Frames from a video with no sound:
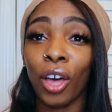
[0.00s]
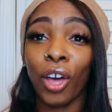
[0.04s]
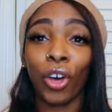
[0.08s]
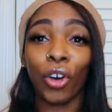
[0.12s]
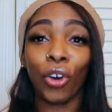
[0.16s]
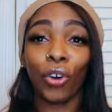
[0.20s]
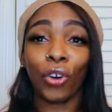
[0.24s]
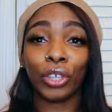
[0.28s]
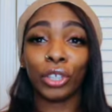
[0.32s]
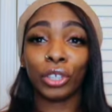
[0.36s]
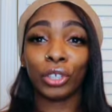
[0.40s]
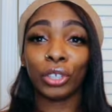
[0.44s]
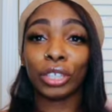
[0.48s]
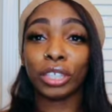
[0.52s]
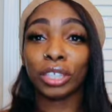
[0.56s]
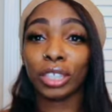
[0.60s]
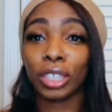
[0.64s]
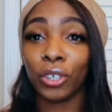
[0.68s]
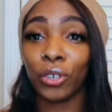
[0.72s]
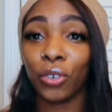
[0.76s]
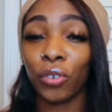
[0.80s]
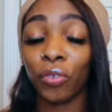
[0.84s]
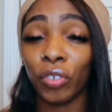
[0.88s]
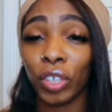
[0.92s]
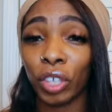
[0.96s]
on
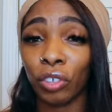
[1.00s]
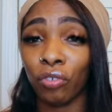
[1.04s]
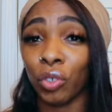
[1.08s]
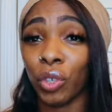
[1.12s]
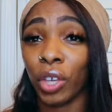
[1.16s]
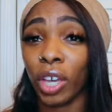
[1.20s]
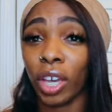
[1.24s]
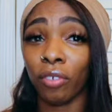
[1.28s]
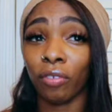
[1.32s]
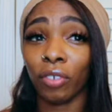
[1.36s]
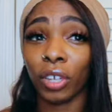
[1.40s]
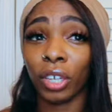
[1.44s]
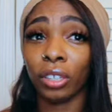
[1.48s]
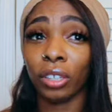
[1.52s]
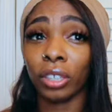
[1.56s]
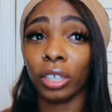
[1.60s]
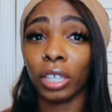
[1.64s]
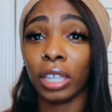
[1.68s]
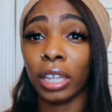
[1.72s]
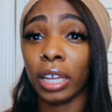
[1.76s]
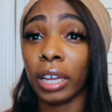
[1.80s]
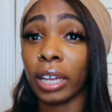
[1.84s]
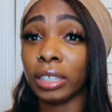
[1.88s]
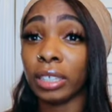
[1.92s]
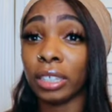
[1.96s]
yourself. If you have other
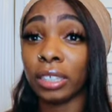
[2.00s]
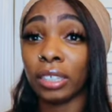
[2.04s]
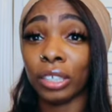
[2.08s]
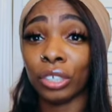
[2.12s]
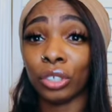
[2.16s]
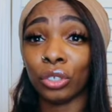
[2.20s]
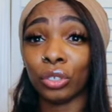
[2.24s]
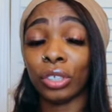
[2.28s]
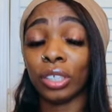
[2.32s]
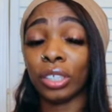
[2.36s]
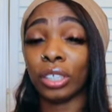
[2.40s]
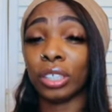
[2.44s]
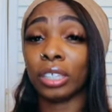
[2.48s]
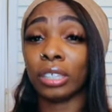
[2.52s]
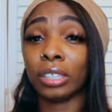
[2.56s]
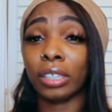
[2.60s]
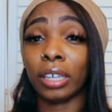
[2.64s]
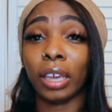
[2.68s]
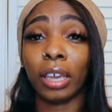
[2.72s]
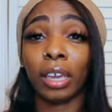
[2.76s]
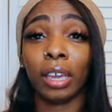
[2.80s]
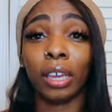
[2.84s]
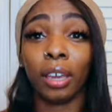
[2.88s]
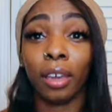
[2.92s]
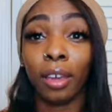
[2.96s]
classes that you need to
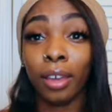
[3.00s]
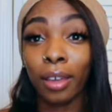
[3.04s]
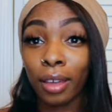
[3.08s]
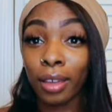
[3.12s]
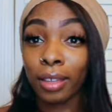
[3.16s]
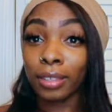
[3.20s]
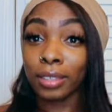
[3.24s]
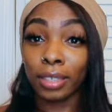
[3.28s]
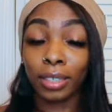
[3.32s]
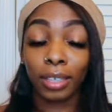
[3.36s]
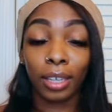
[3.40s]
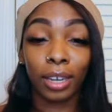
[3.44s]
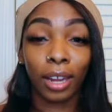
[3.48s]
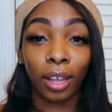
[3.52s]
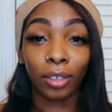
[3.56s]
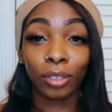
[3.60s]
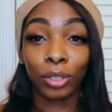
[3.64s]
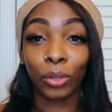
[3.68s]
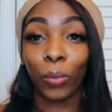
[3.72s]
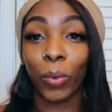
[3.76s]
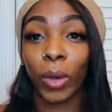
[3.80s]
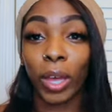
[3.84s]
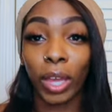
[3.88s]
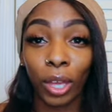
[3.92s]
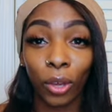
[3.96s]
take to get out the
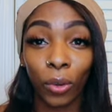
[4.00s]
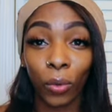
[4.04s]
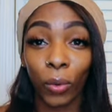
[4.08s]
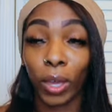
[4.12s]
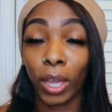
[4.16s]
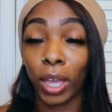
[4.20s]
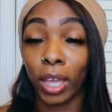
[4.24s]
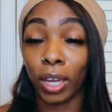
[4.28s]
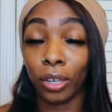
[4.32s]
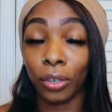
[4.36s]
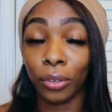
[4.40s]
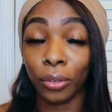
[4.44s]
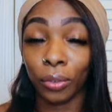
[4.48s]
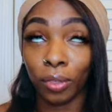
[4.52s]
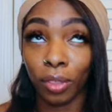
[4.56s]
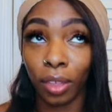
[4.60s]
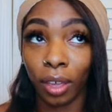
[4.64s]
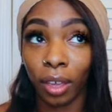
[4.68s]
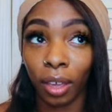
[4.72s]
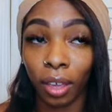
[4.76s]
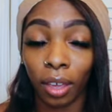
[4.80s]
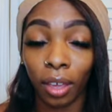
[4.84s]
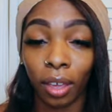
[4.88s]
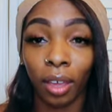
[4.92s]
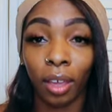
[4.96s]
way, go ahead and do
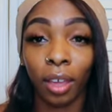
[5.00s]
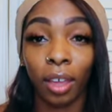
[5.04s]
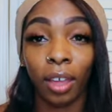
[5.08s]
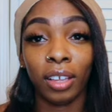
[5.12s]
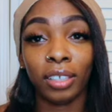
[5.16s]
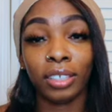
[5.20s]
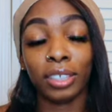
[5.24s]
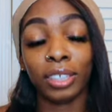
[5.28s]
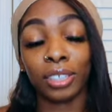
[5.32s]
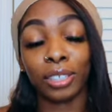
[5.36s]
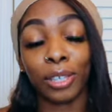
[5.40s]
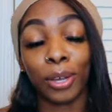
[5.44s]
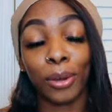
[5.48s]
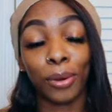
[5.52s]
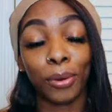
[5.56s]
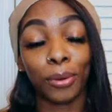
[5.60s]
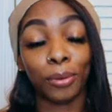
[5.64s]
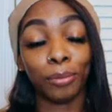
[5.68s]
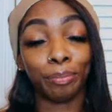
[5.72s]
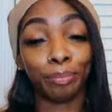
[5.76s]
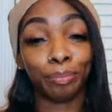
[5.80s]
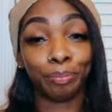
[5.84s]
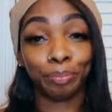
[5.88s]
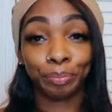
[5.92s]
that. So